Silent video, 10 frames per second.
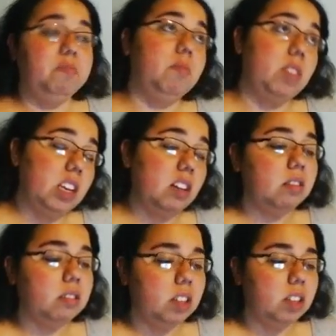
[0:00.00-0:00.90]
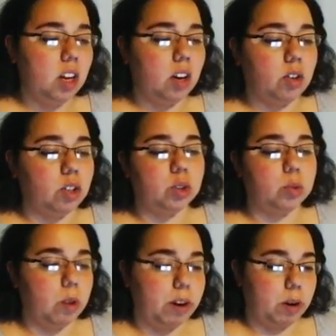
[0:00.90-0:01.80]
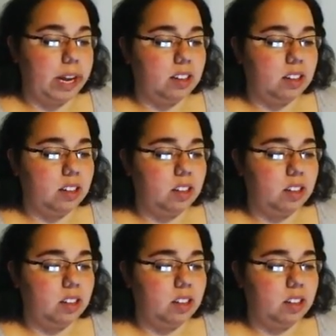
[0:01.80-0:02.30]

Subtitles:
Yeah. Or just run away.